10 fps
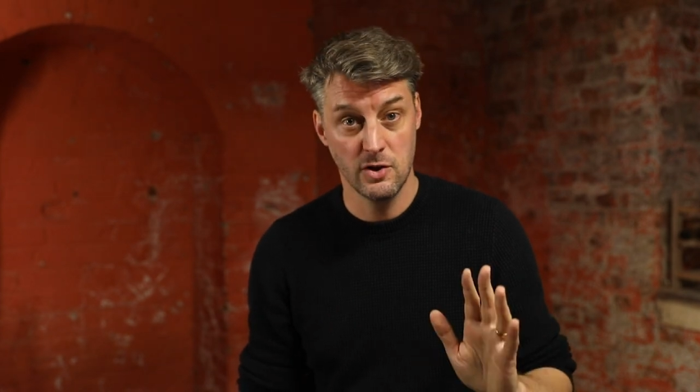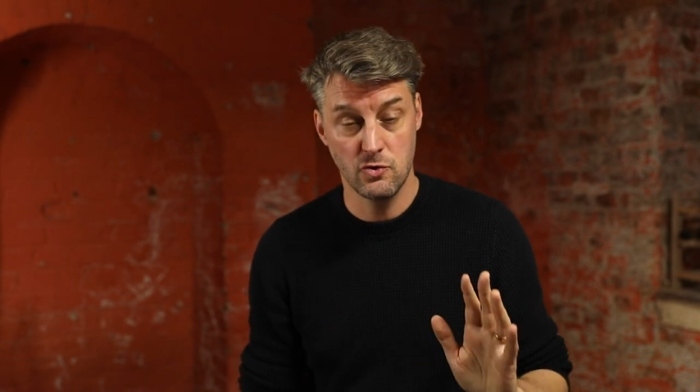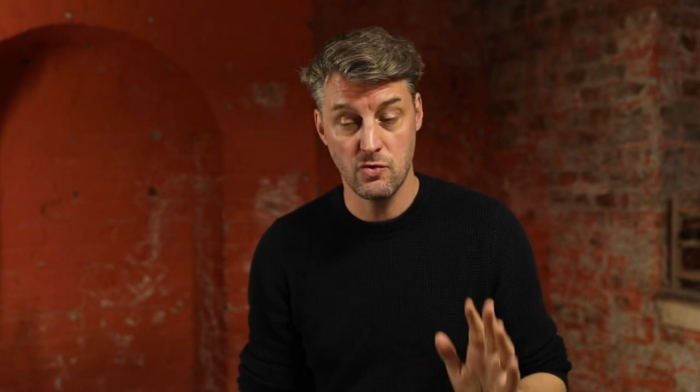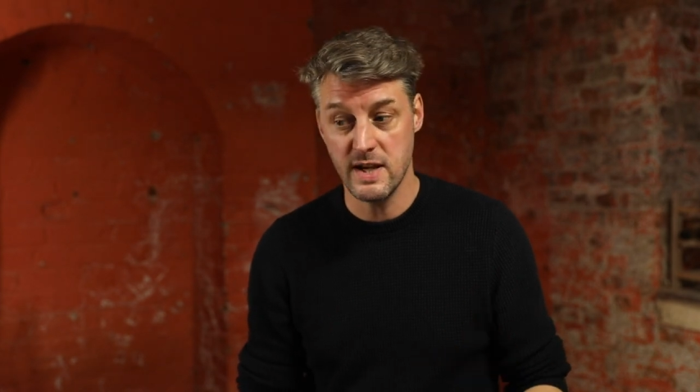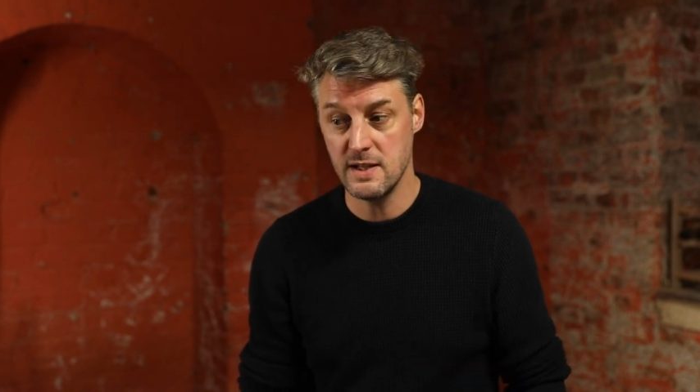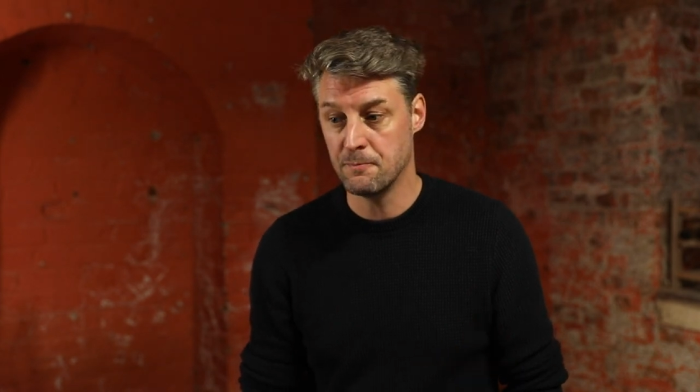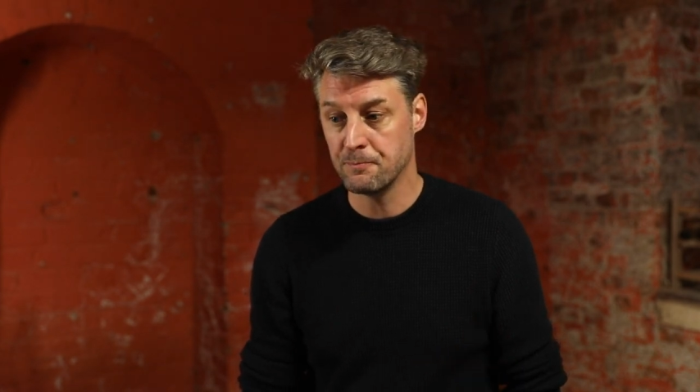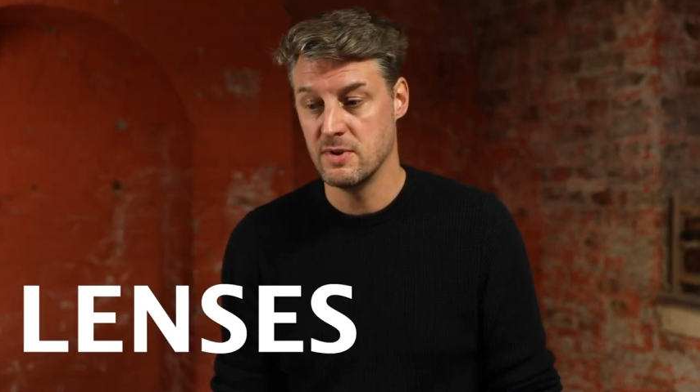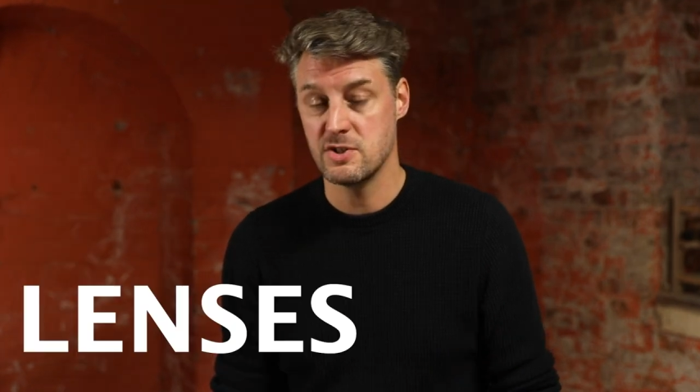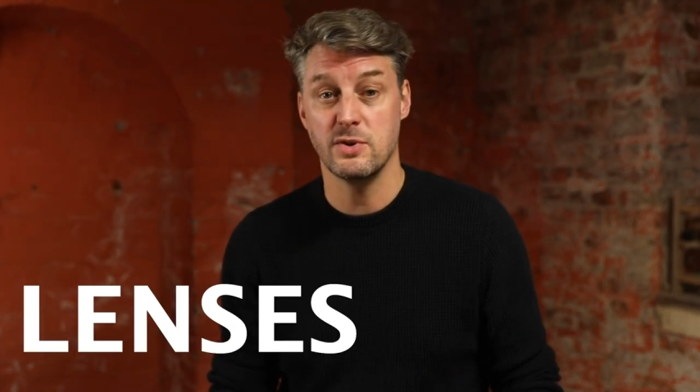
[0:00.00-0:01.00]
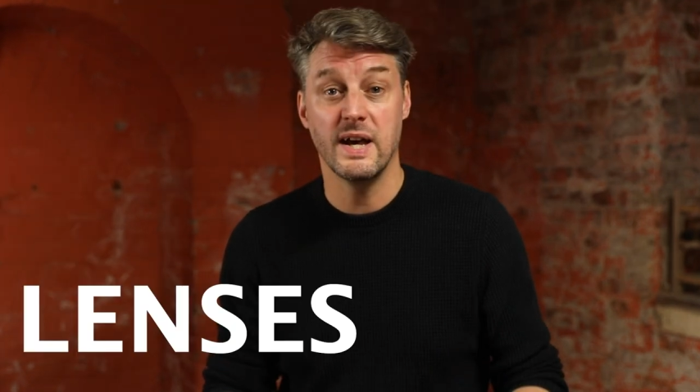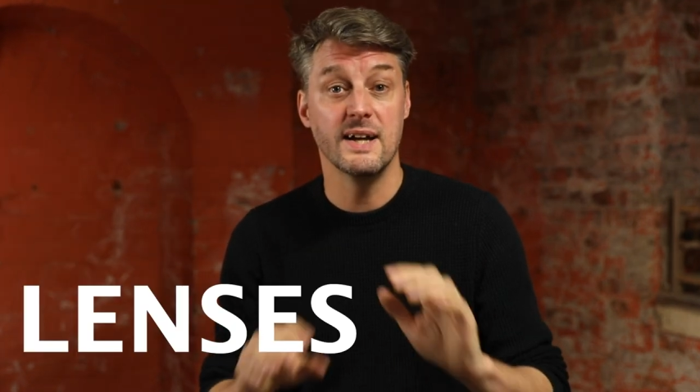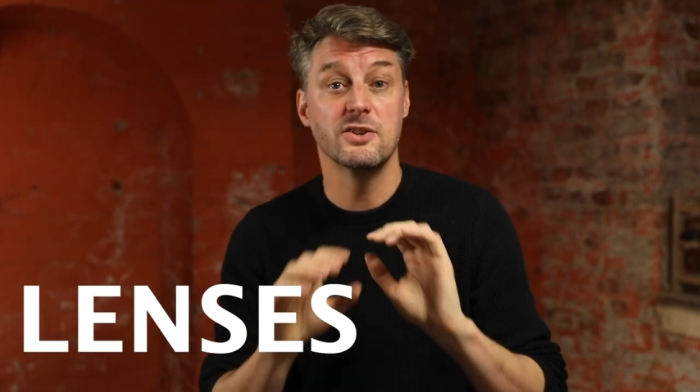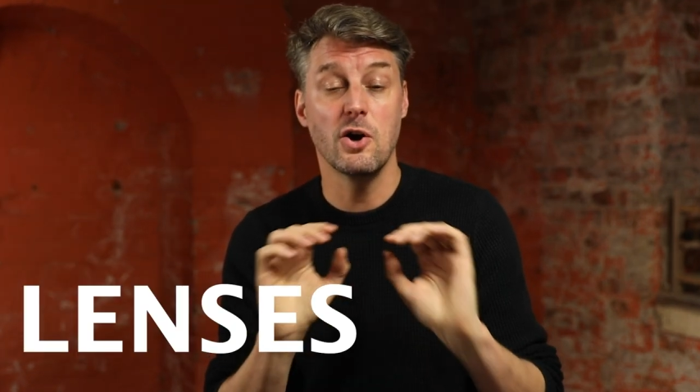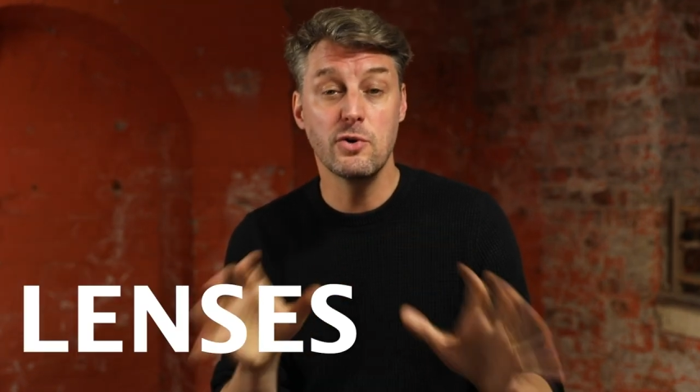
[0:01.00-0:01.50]
Great. So
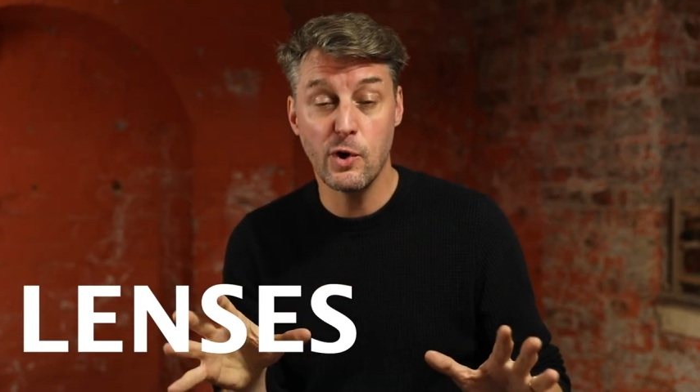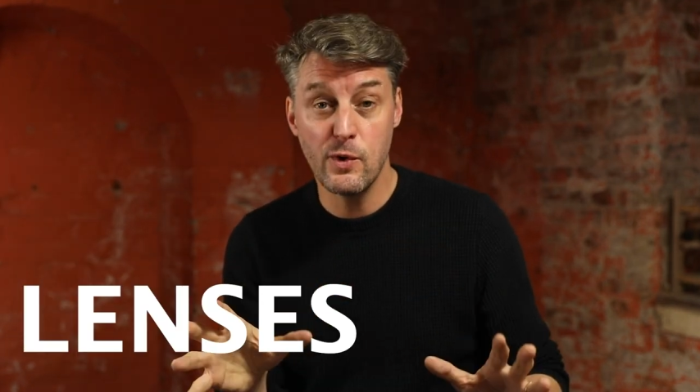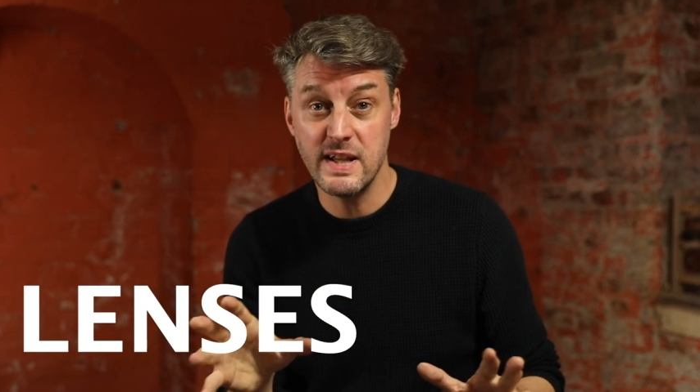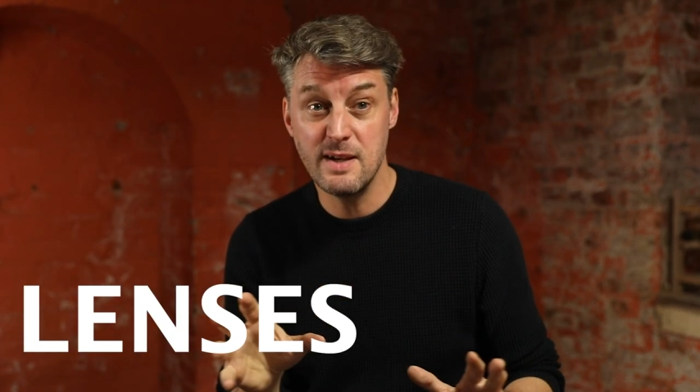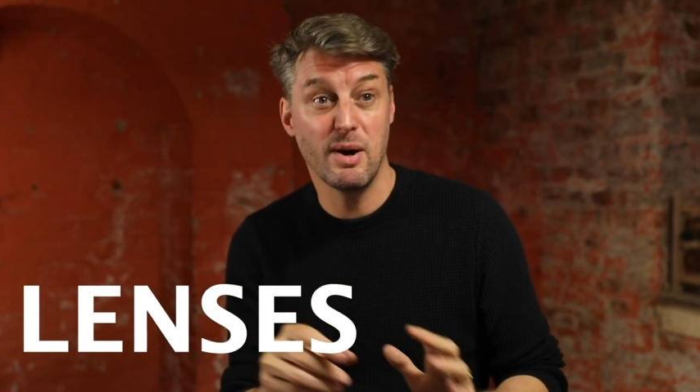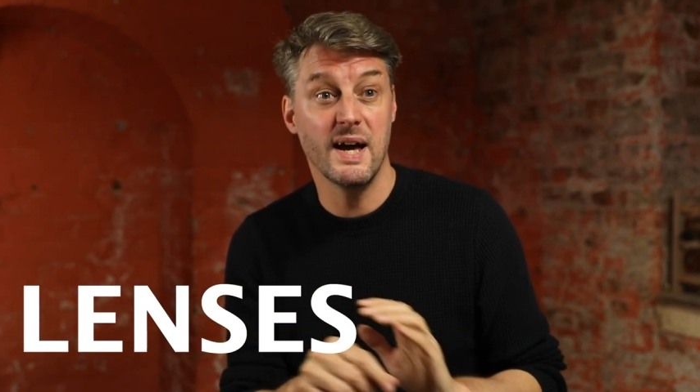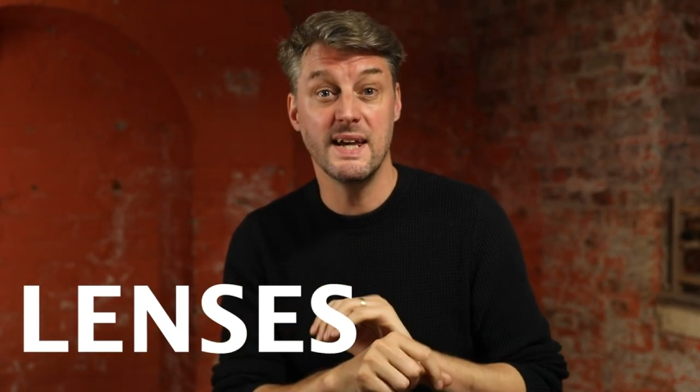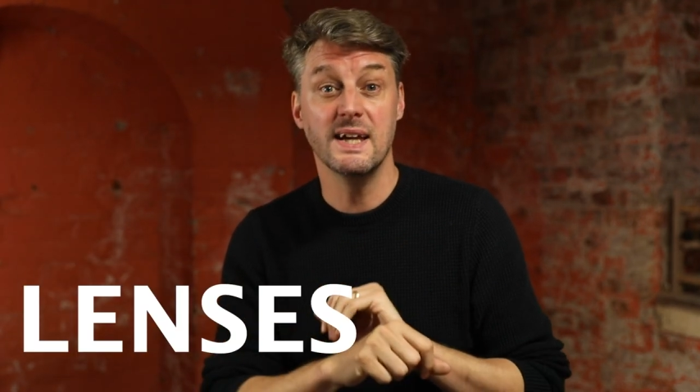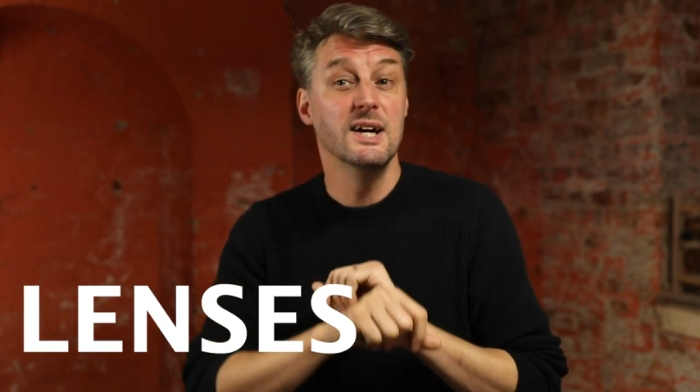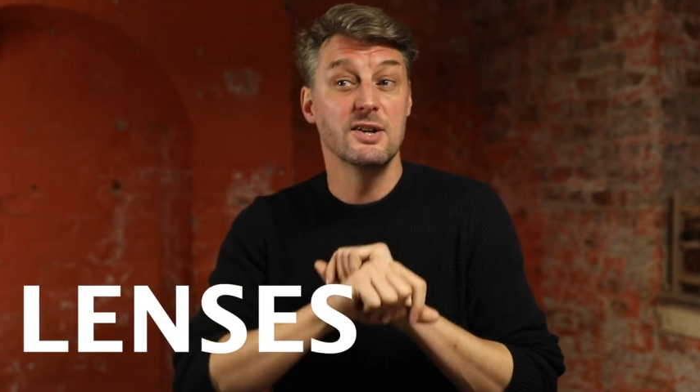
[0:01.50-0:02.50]
yeah, don't go on eBay,